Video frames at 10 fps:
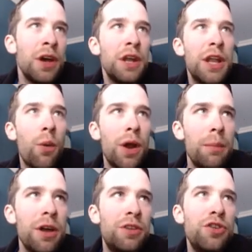Now what I'm
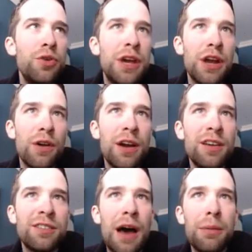going to do here
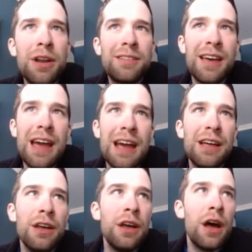is I'm going to take
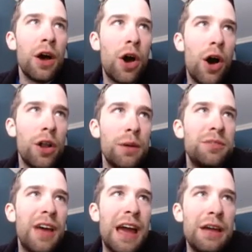columns 8